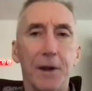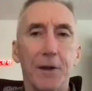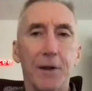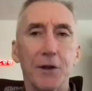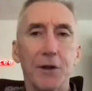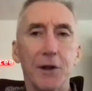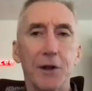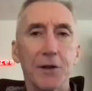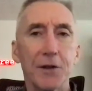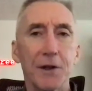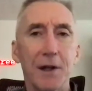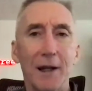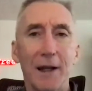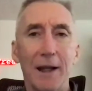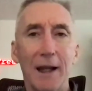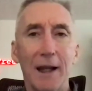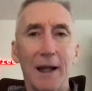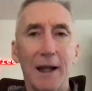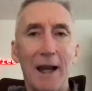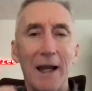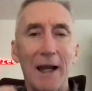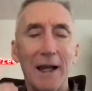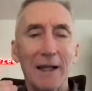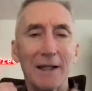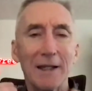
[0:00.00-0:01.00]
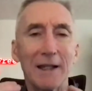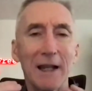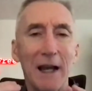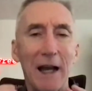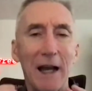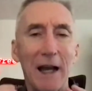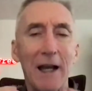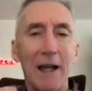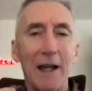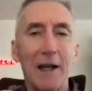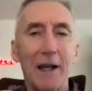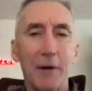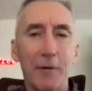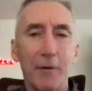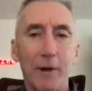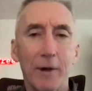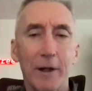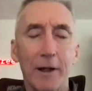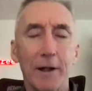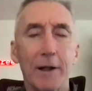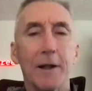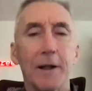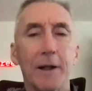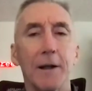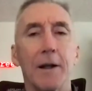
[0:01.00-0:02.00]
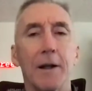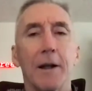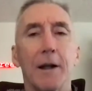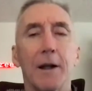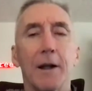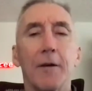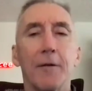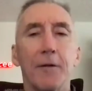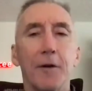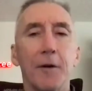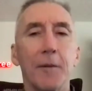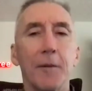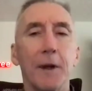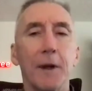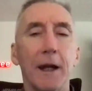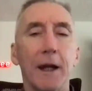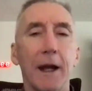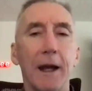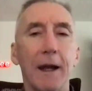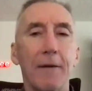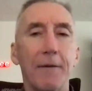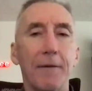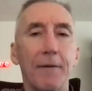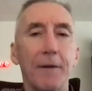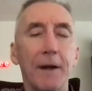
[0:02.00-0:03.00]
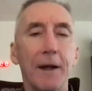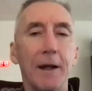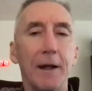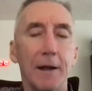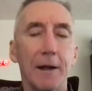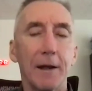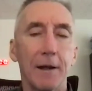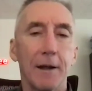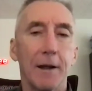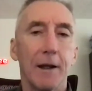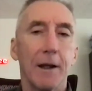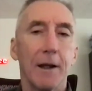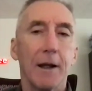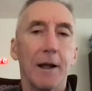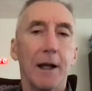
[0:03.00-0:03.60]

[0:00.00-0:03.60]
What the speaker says: just anxiety ridden from the caffeine.